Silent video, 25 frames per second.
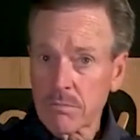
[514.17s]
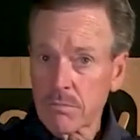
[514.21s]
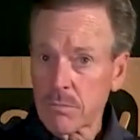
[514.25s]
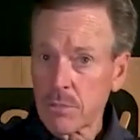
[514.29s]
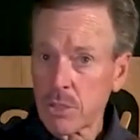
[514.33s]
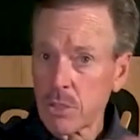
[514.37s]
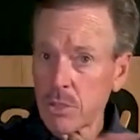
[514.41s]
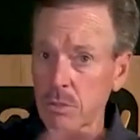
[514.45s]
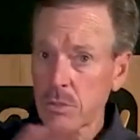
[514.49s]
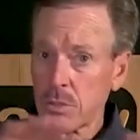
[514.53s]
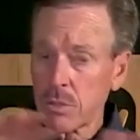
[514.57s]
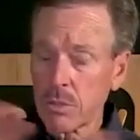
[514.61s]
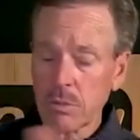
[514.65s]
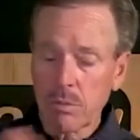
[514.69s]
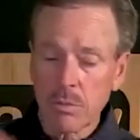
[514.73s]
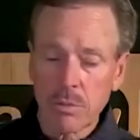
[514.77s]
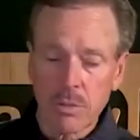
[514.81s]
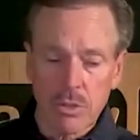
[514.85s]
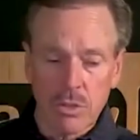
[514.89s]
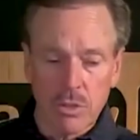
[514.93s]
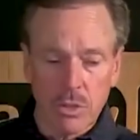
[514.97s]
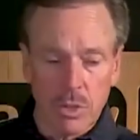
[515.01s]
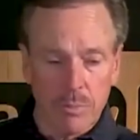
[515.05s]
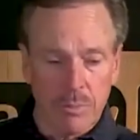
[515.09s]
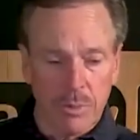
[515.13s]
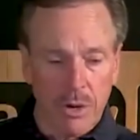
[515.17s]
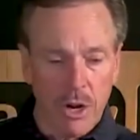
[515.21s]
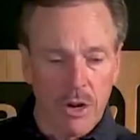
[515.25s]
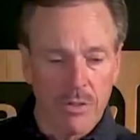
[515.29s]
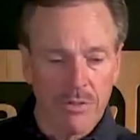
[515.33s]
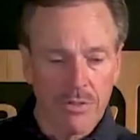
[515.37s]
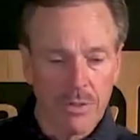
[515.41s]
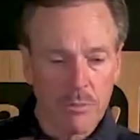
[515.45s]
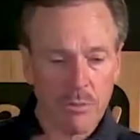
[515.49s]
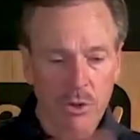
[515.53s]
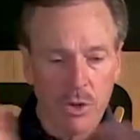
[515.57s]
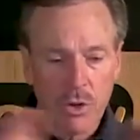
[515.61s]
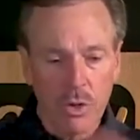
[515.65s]
You depart
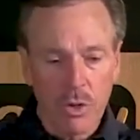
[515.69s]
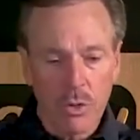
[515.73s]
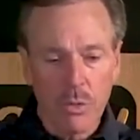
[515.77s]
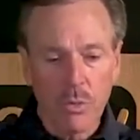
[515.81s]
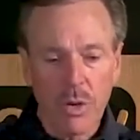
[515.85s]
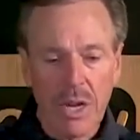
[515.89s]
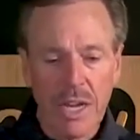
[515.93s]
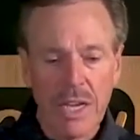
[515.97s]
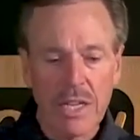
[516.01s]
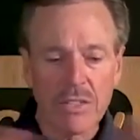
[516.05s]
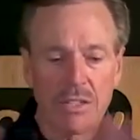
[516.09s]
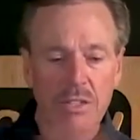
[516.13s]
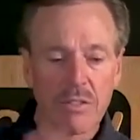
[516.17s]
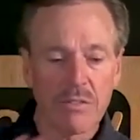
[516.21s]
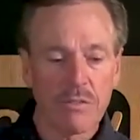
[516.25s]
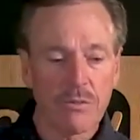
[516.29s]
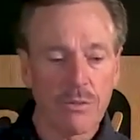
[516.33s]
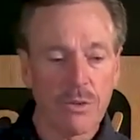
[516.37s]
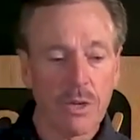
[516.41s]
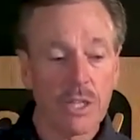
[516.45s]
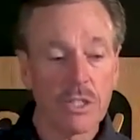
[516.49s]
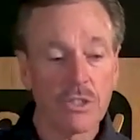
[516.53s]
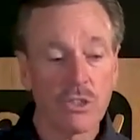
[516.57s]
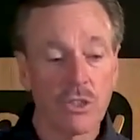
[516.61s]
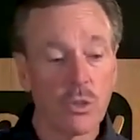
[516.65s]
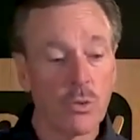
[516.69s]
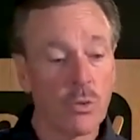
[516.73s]
from your old ways, and friends,